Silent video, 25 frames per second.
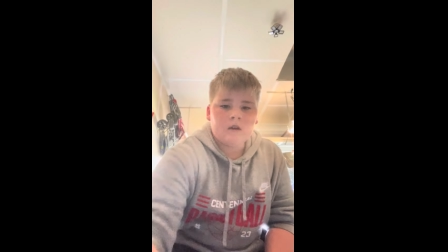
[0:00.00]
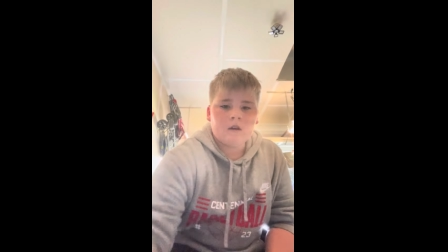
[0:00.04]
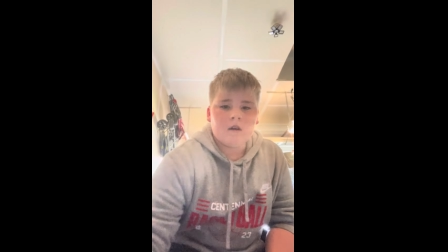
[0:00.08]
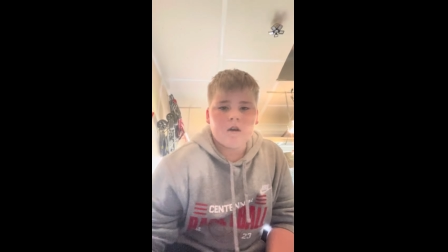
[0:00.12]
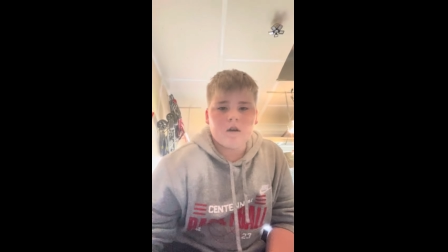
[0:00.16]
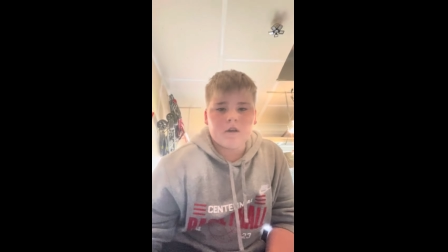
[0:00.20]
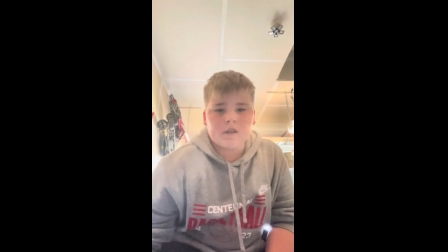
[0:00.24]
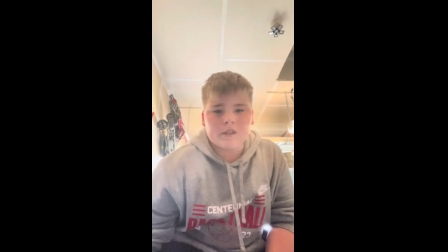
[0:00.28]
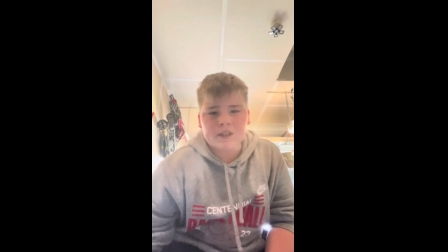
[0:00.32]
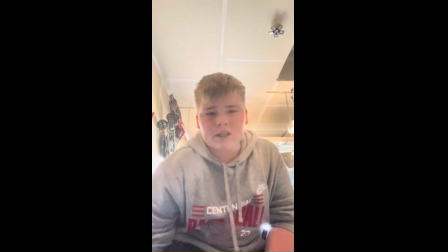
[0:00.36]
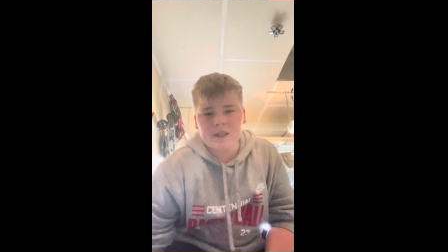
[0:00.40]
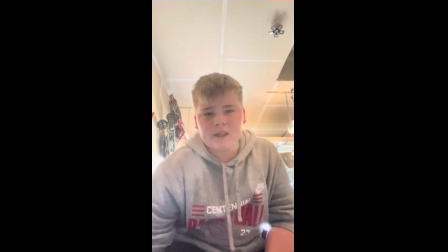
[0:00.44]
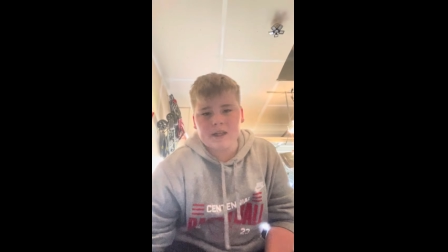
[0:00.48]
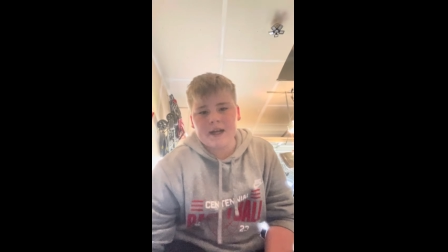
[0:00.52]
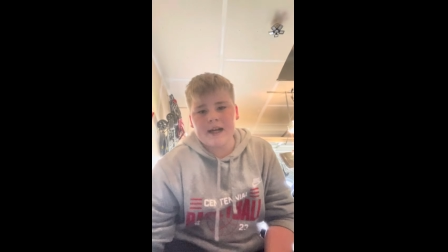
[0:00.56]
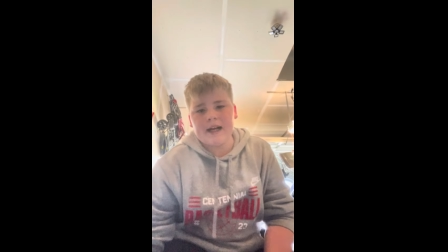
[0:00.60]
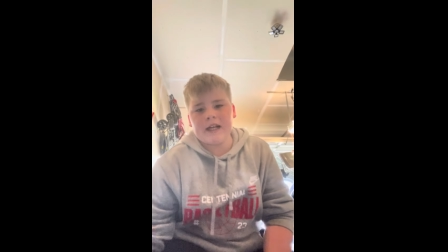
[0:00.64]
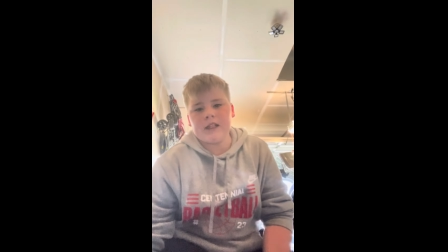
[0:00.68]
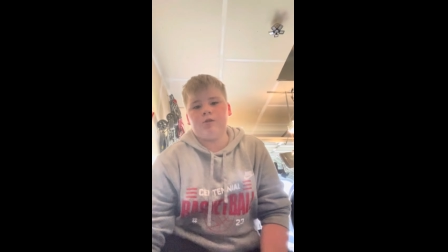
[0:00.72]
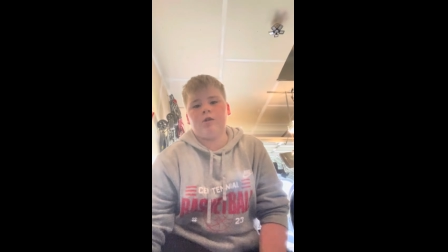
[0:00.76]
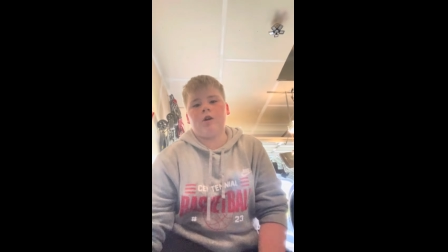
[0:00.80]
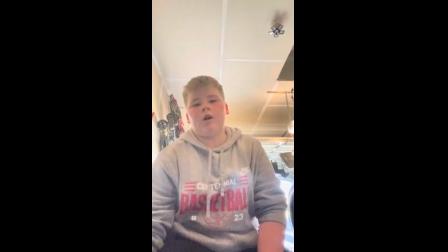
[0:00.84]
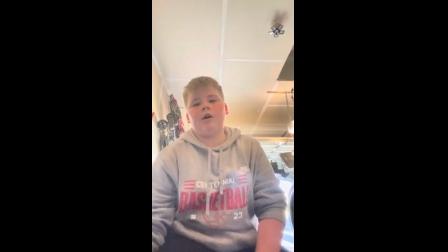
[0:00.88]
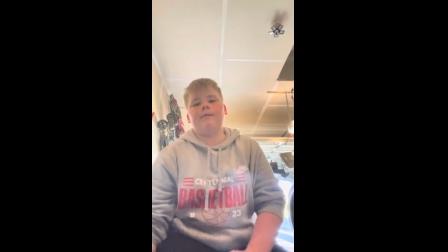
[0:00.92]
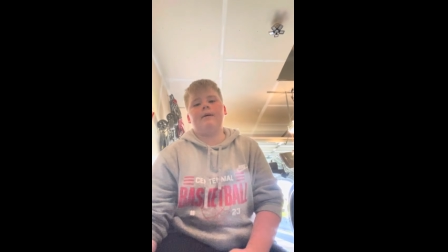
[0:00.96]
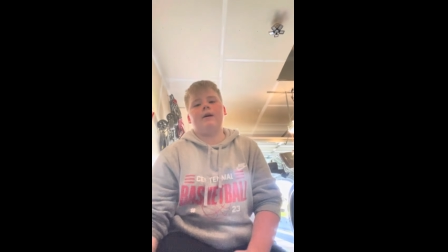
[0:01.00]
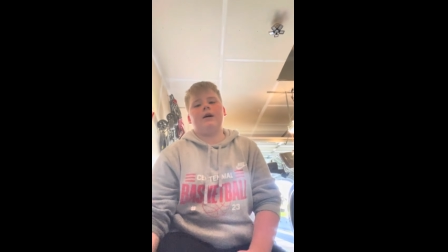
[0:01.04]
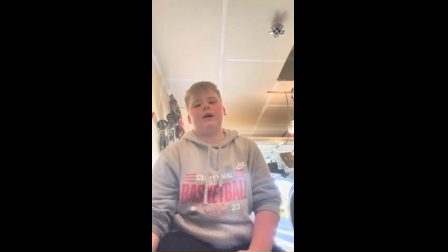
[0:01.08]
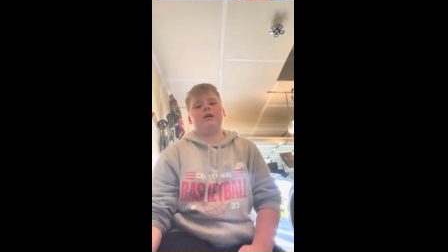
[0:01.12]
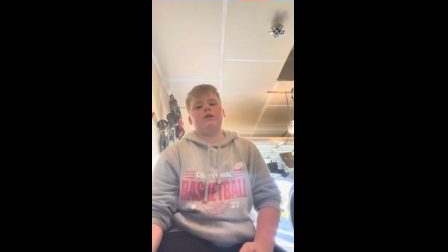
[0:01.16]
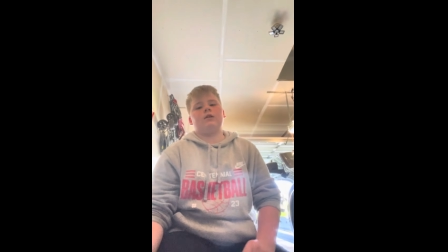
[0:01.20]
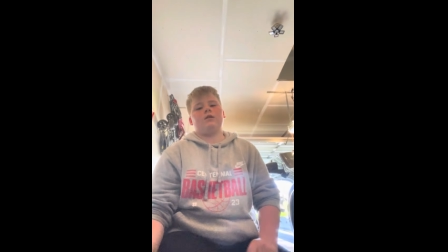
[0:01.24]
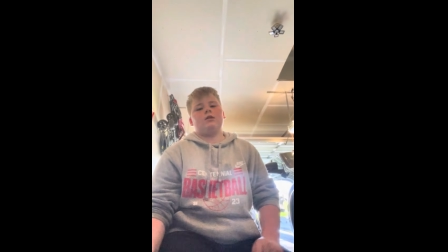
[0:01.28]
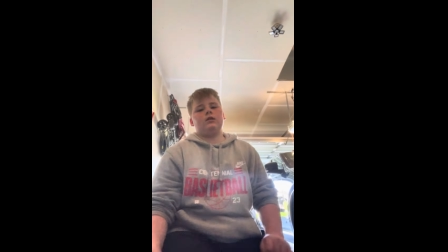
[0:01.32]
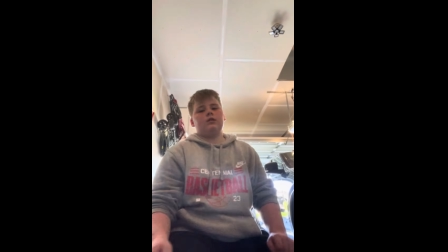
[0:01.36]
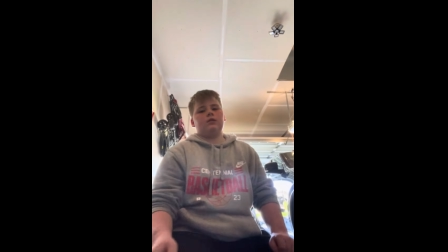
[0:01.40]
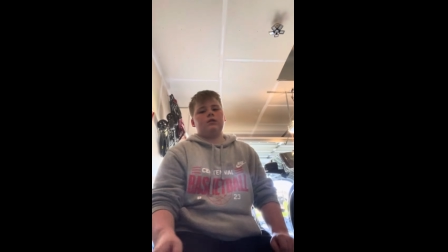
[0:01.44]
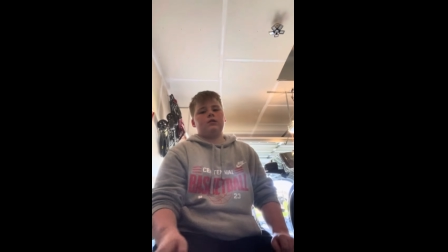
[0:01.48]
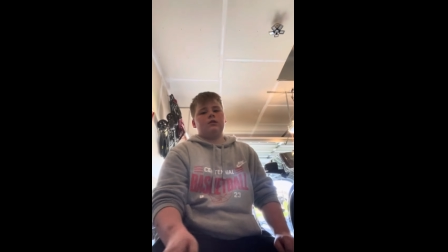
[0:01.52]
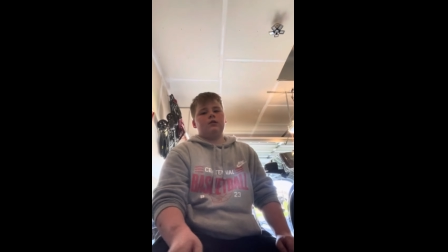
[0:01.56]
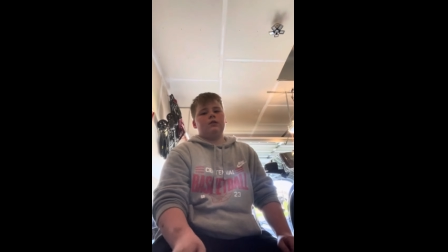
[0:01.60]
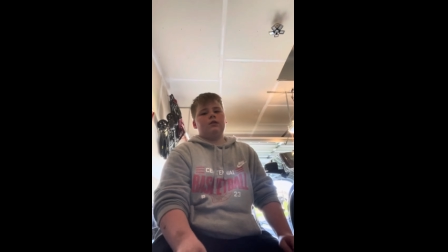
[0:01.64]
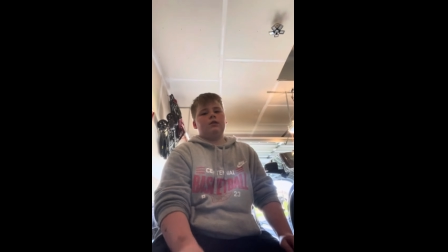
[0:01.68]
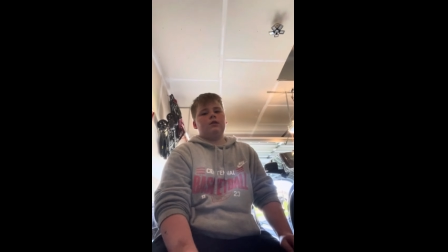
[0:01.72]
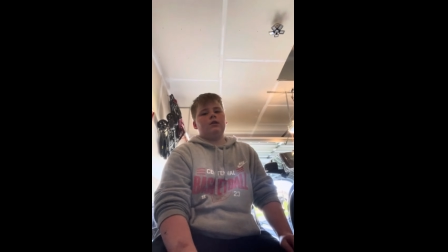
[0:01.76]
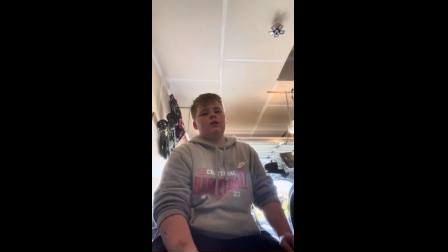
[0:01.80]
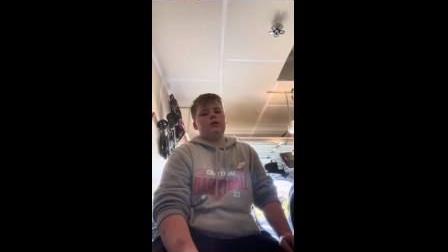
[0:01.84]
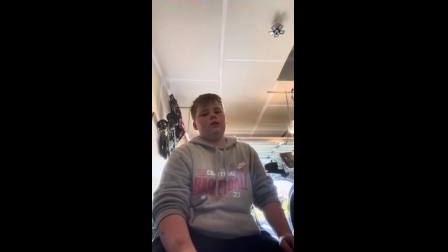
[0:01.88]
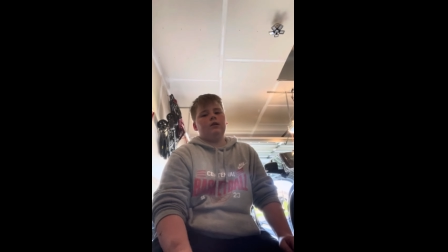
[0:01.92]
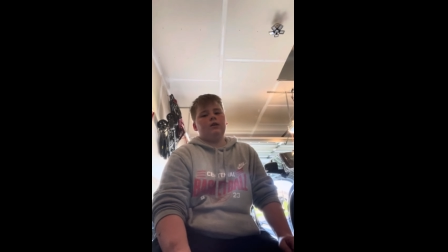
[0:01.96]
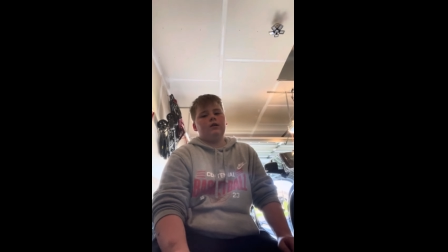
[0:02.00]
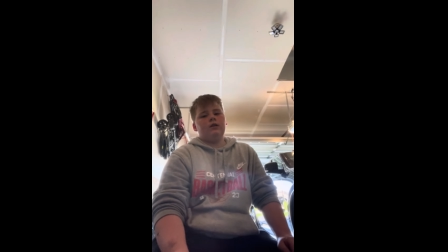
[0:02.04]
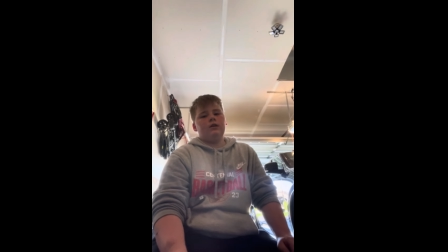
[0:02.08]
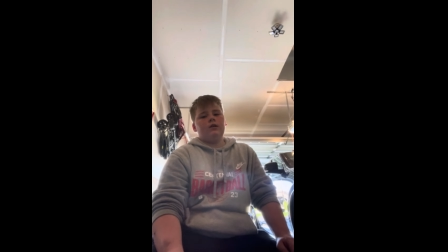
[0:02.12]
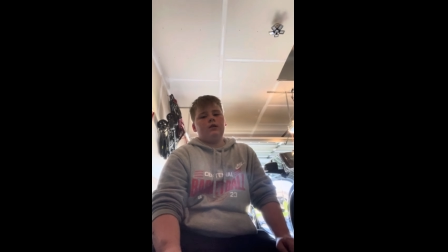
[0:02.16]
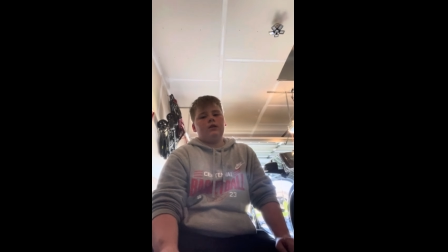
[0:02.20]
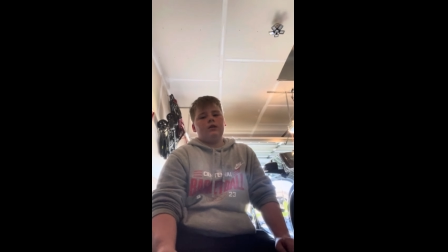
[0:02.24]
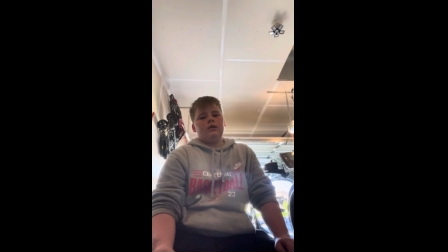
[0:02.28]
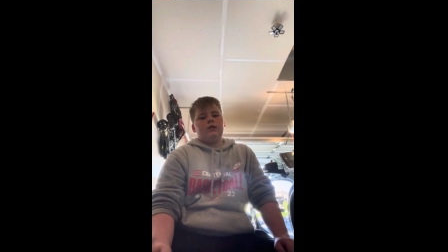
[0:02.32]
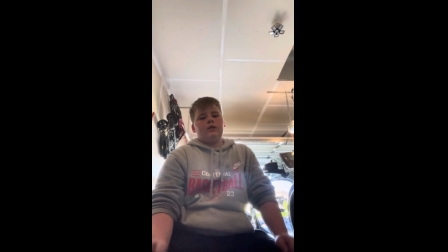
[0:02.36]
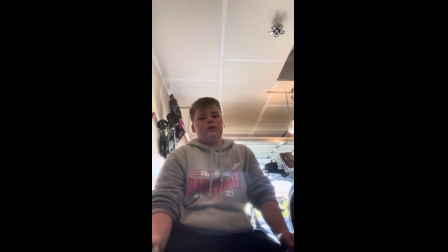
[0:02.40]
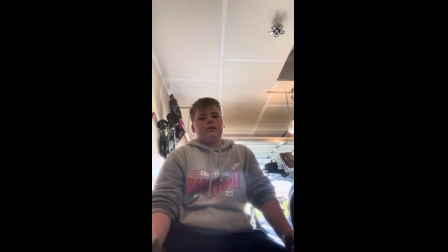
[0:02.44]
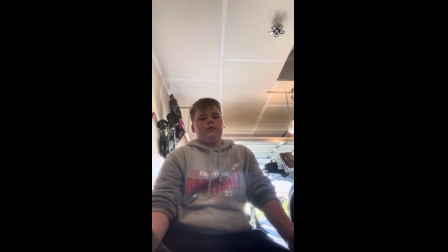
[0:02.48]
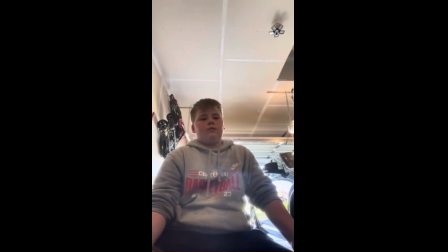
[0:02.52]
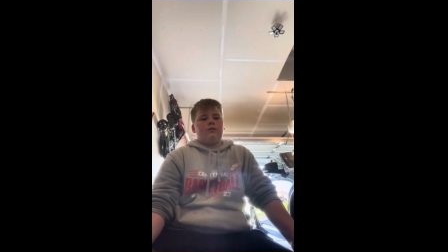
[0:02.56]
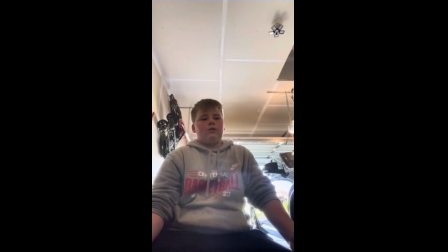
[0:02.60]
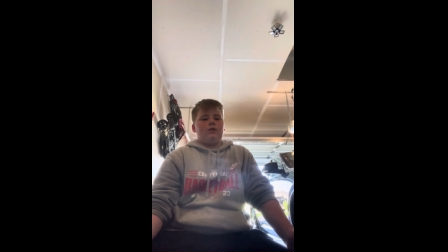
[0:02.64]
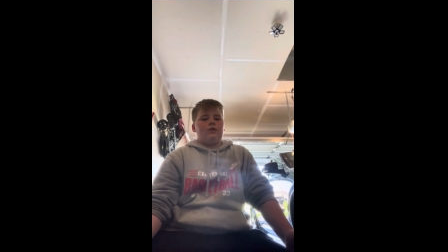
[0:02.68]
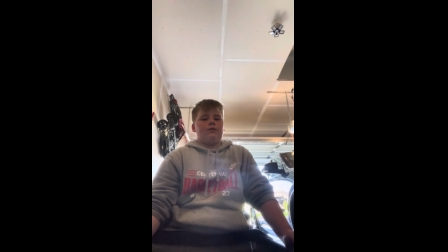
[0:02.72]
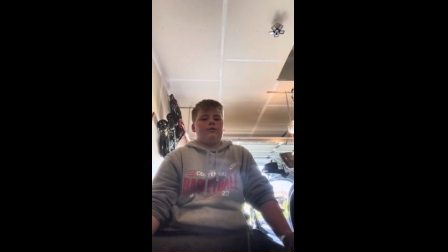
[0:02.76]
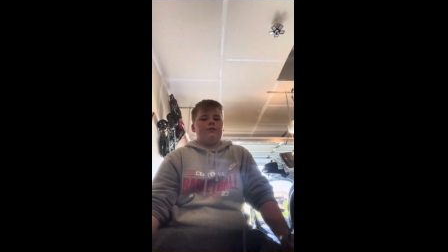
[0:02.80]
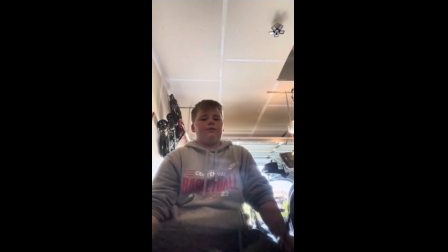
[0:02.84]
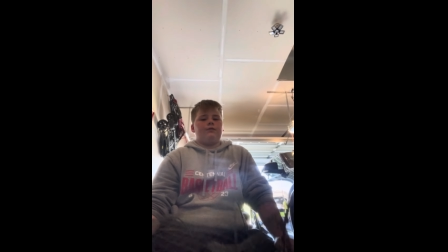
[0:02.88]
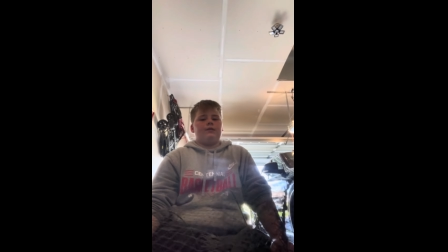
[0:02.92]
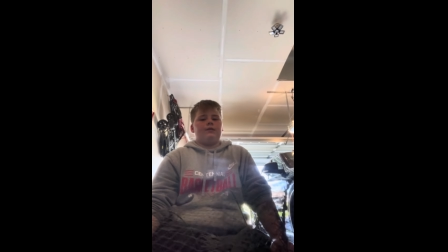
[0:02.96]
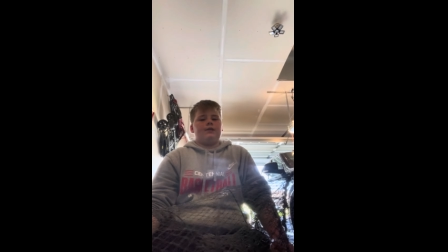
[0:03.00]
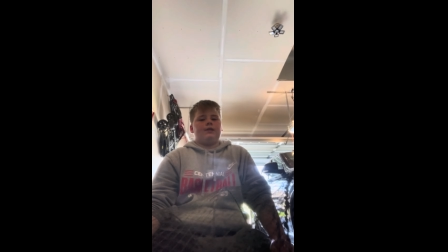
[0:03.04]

Okay guys, welcome back to, well, the